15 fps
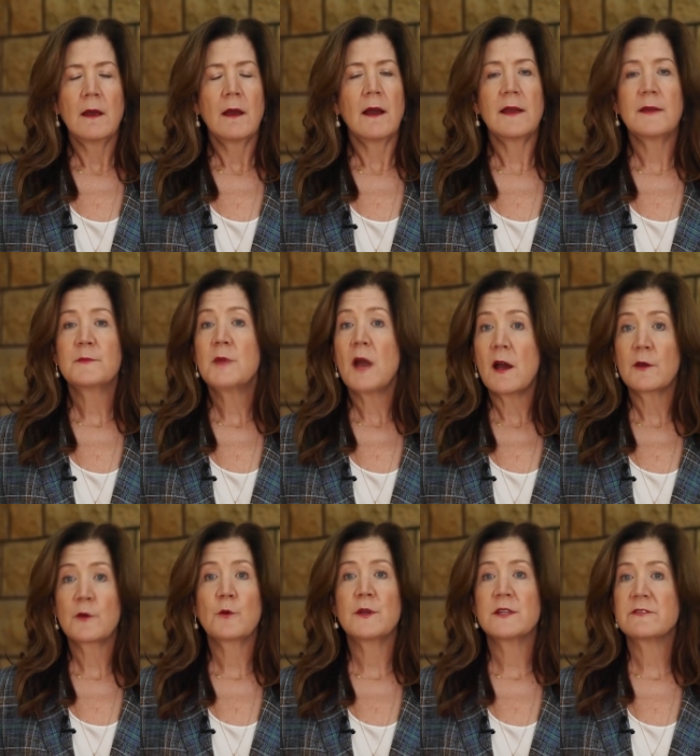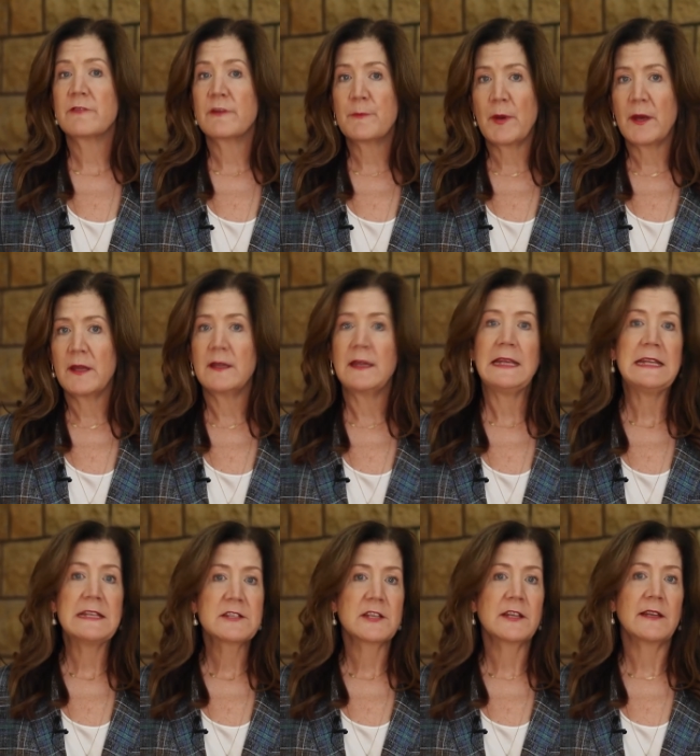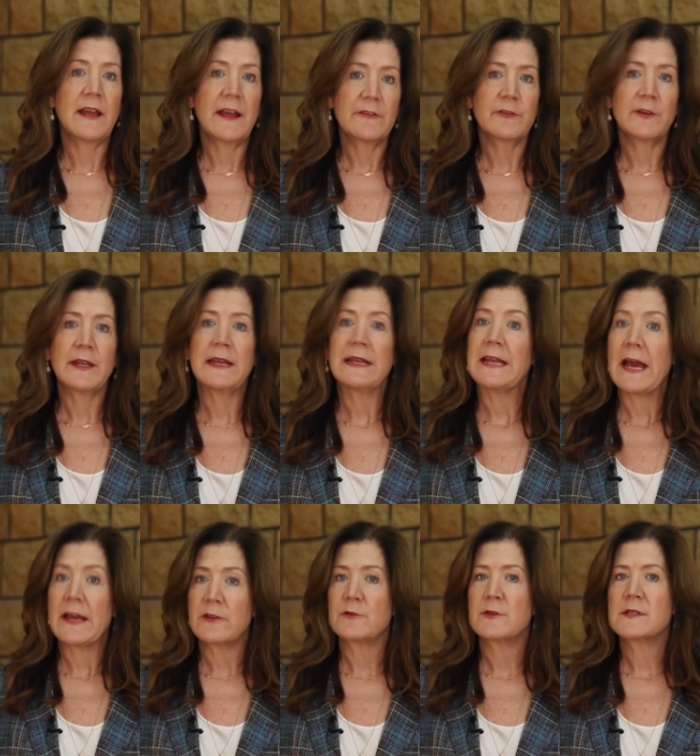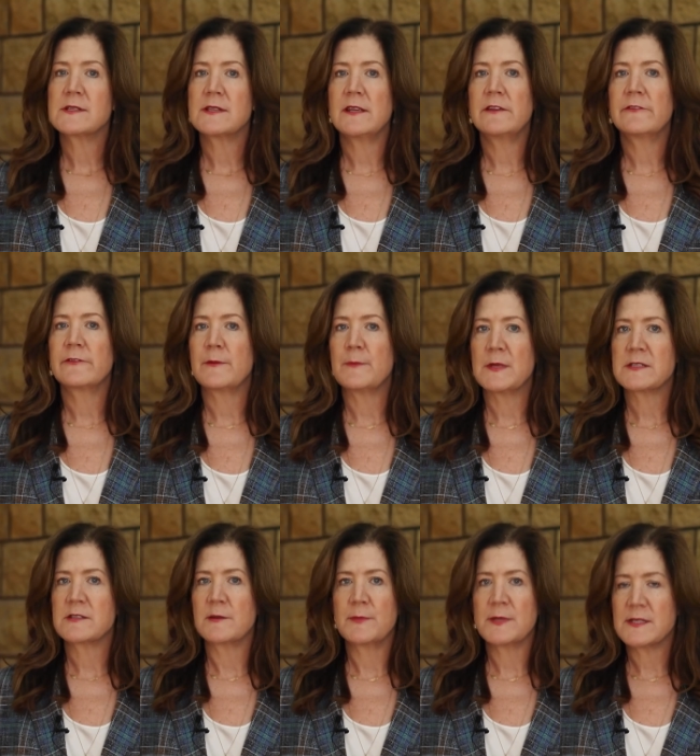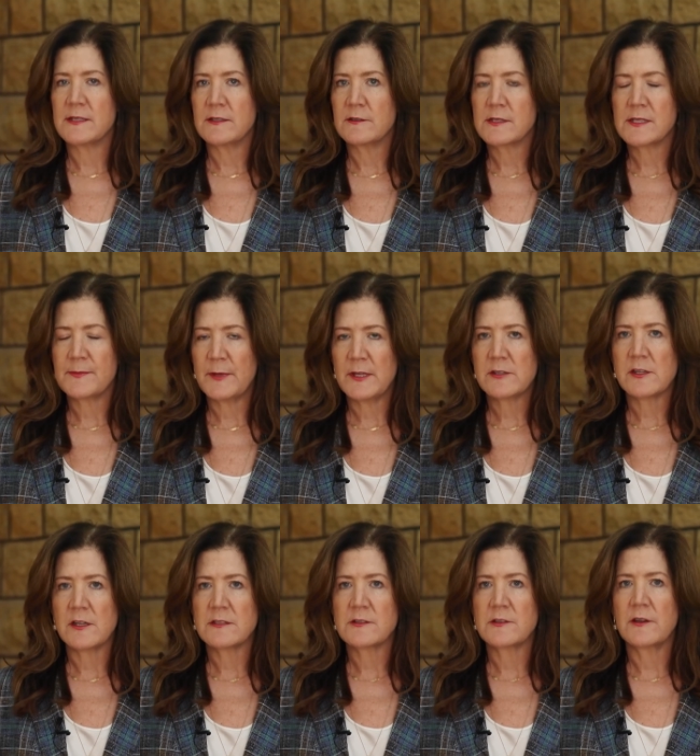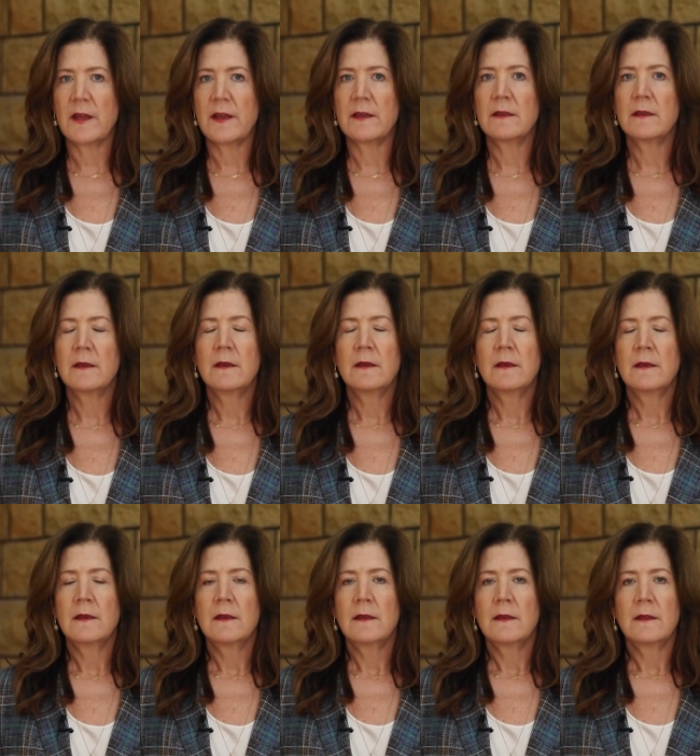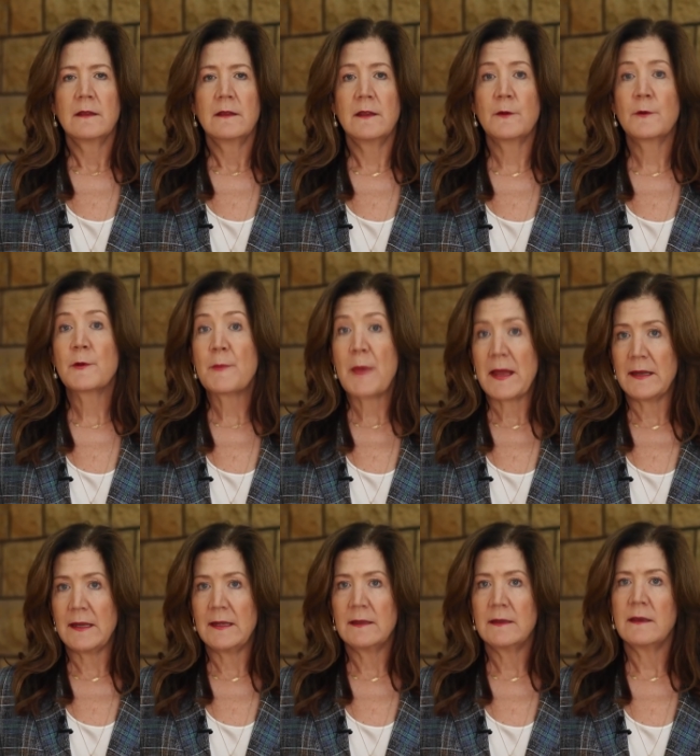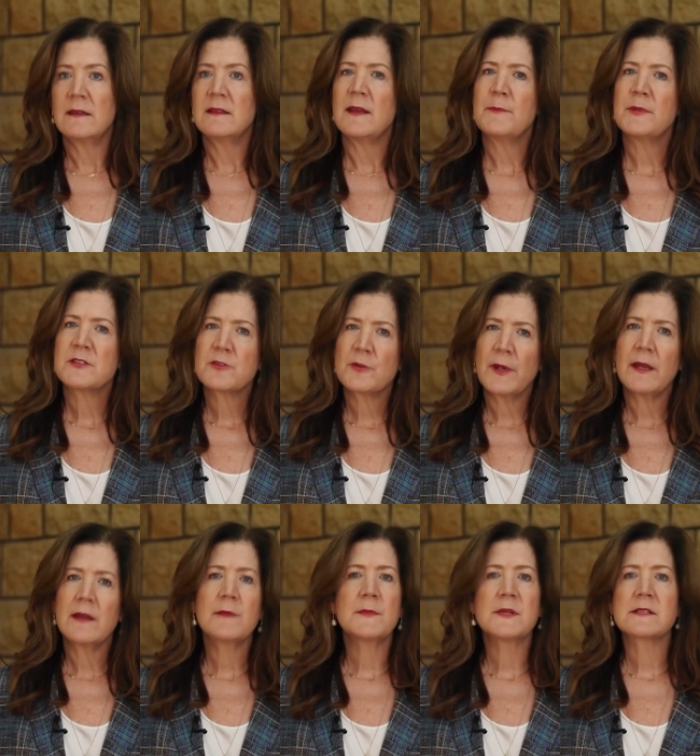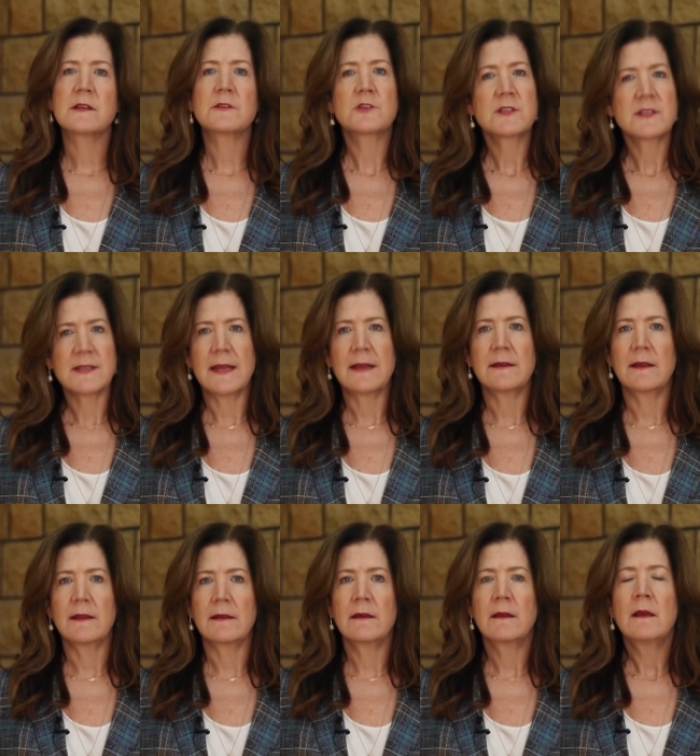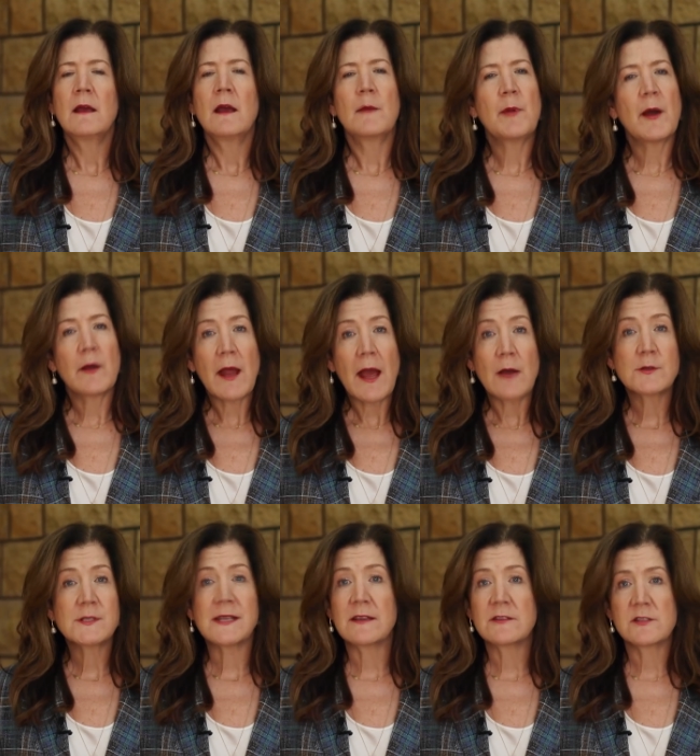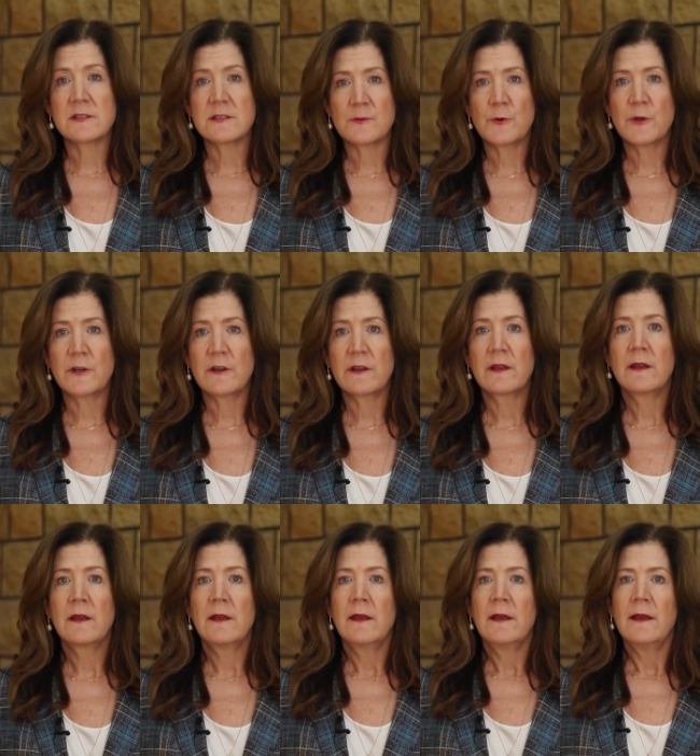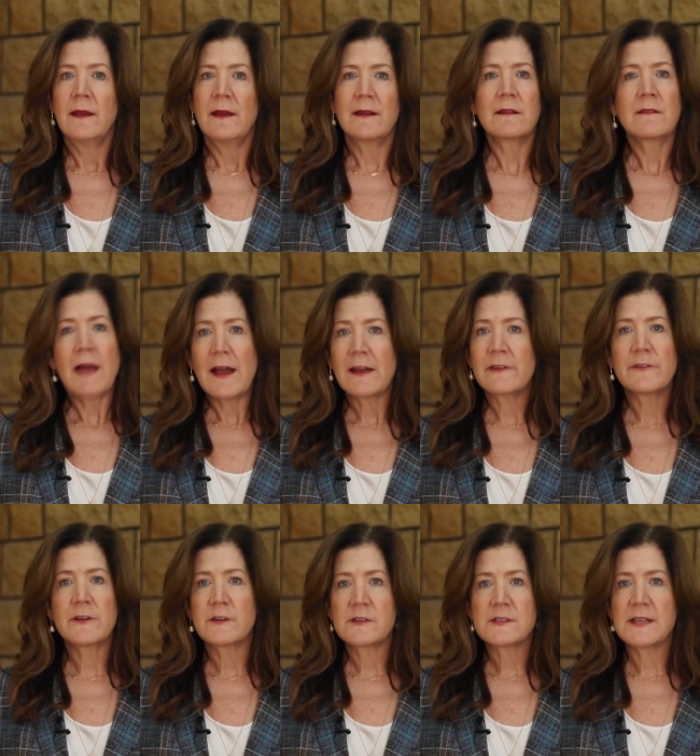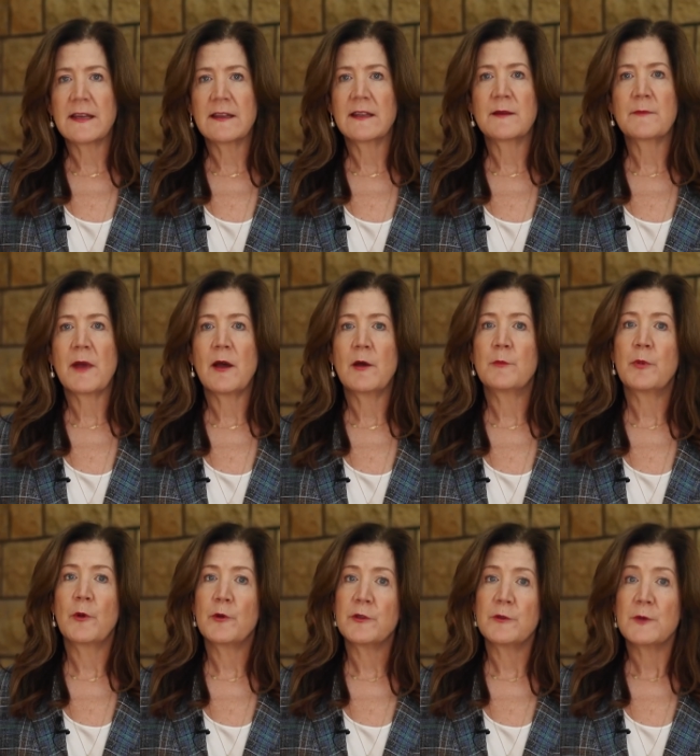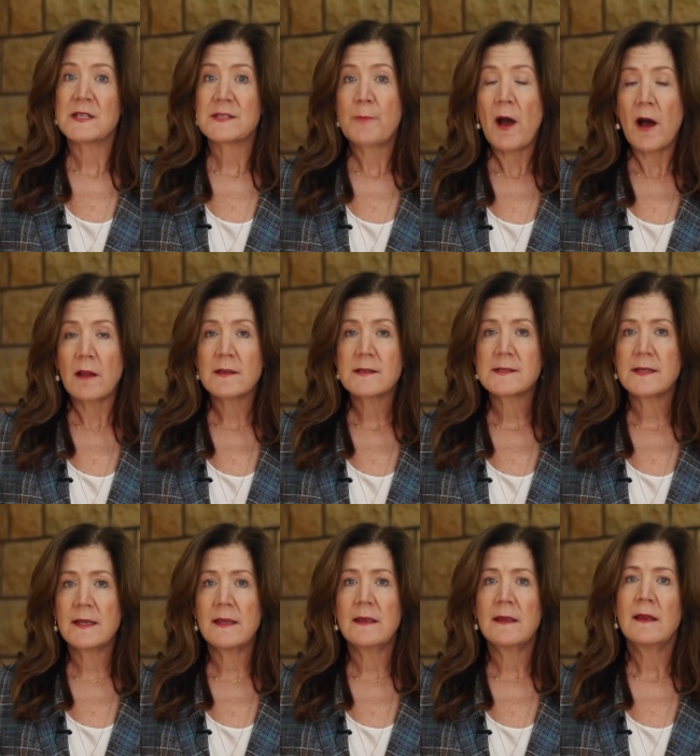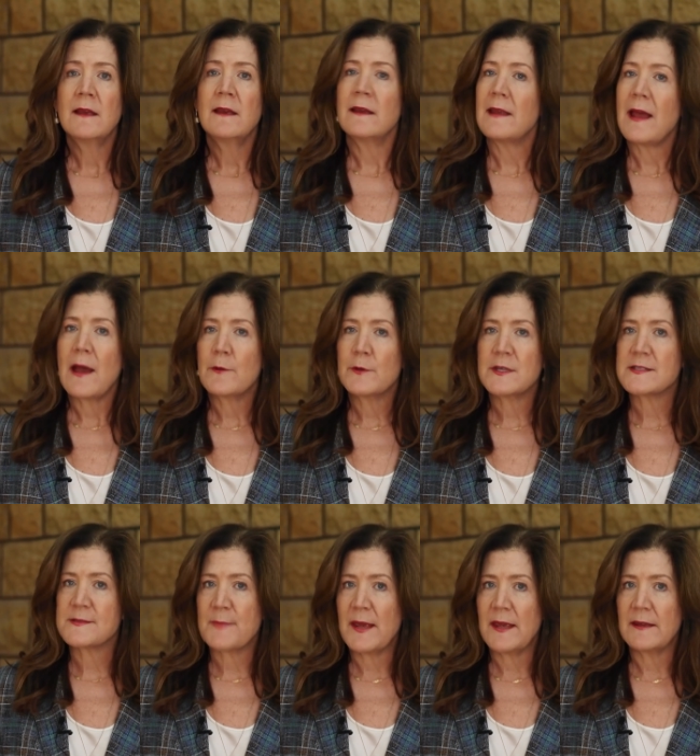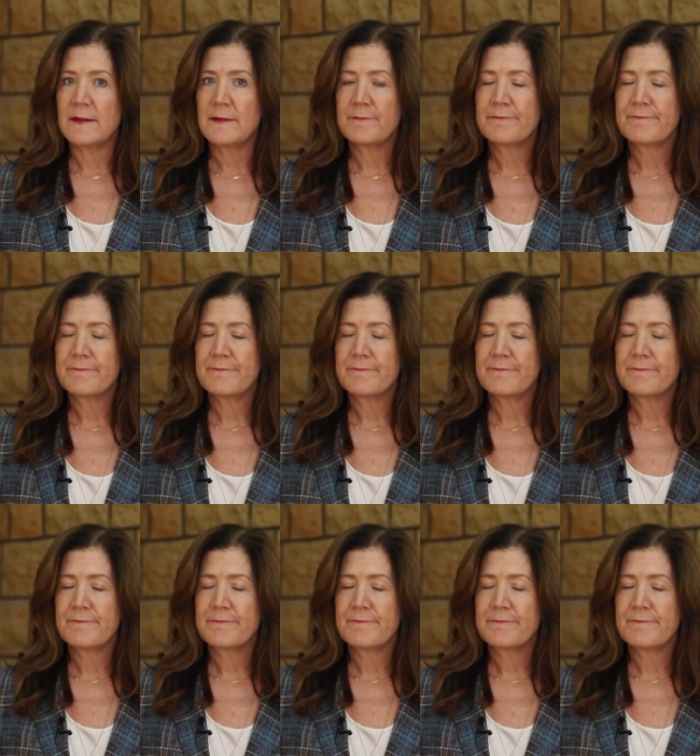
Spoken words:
I am not going to rebut each and every inaccuracy from Mr. Baasil's speech yesterday. There were many, and they betrayed a misunderstanding about how sanctions work and a lack of understanding about both U.S. policy and how it is made.